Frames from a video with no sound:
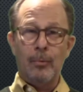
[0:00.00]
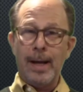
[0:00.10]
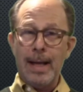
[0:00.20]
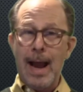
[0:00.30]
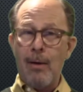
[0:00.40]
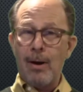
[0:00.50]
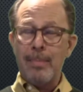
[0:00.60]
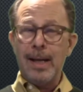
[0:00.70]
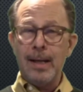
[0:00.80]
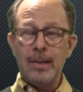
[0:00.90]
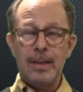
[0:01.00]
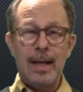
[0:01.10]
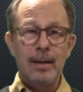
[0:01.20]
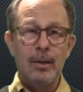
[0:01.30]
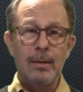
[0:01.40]
now our meetings
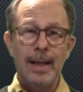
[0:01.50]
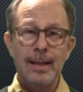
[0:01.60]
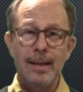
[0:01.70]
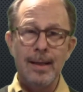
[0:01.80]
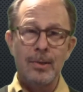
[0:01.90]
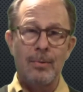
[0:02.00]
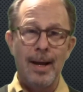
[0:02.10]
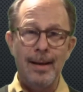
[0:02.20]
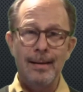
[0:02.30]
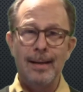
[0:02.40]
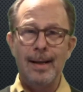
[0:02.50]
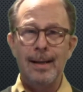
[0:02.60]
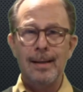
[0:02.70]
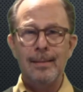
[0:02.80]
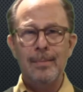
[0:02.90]
tend to look like this, right?
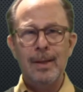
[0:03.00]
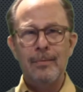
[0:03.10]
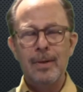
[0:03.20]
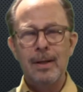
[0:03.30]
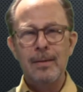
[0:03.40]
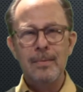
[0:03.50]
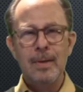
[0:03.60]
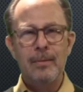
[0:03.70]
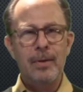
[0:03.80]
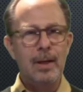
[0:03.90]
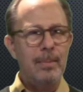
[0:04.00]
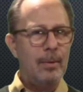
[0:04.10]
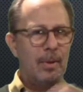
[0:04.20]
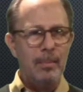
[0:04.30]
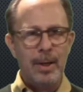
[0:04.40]
If you're gonna meet
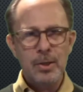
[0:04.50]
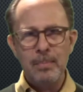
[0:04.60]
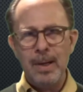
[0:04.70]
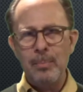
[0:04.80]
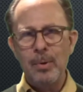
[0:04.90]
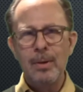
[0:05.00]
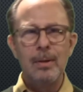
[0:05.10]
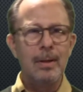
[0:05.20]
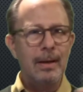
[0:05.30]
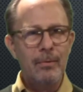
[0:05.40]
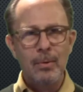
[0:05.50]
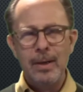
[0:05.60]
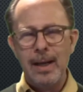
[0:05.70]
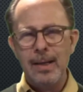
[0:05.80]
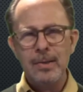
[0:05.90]
with a bunch of people, everyone
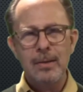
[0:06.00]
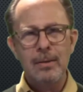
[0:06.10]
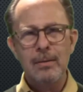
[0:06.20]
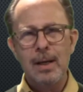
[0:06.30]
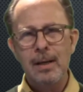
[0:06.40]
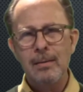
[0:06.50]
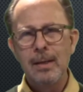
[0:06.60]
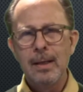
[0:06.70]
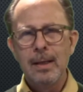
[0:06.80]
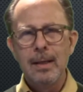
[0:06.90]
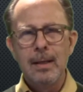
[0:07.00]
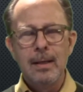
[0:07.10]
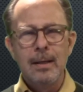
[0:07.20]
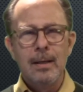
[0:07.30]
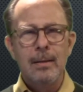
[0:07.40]
has their
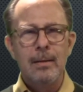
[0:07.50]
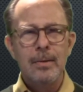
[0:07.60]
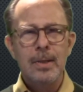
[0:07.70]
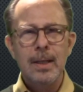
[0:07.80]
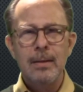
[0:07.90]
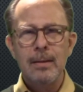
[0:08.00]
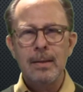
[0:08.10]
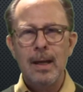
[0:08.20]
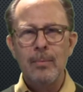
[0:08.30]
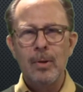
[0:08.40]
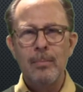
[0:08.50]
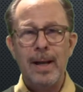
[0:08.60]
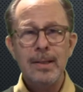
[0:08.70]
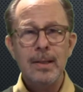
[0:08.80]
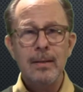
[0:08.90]
seat at the table.
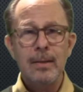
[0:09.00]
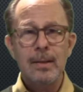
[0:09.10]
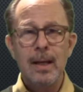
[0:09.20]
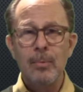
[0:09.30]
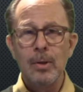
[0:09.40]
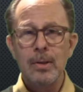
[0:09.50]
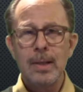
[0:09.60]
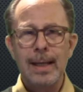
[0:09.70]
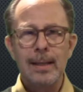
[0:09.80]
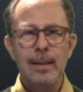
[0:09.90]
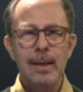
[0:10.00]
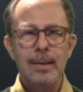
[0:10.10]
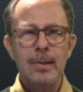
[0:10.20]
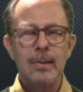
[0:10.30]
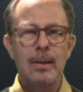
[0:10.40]
My seat at the table looks like
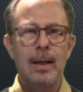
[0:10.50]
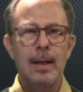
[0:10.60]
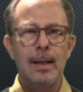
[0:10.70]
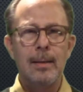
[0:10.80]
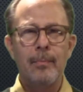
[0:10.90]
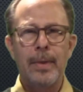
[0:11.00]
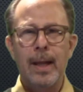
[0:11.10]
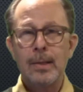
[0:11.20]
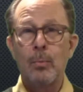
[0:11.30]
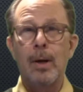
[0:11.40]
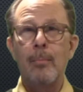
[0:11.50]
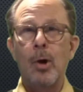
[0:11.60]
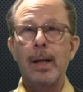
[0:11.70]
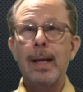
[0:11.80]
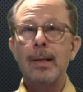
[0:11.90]
this. That's where I'm
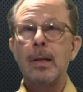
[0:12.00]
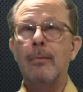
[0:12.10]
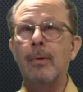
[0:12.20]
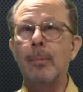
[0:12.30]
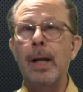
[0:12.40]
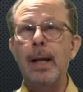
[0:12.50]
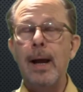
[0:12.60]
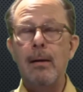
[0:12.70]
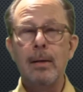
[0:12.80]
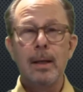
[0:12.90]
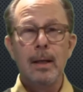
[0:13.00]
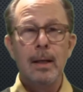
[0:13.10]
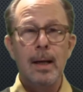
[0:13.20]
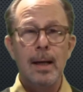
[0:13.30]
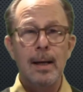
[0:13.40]
broadcasting from right now.
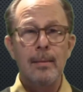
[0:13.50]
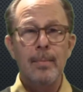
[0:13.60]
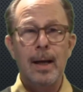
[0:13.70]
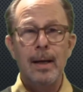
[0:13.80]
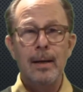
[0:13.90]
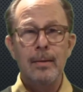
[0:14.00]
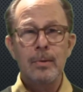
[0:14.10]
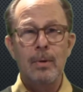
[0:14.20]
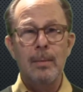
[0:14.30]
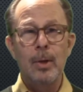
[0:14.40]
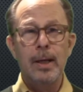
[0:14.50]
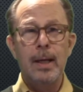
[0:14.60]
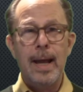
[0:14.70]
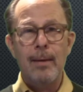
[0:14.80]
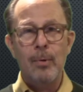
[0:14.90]
This is what I'm
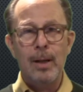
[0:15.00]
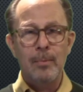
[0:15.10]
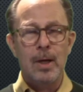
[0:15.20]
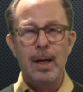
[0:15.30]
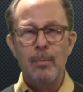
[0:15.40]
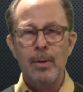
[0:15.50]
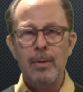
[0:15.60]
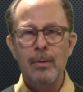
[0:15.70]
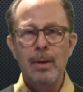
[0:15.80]
looking at when I'm talking with you,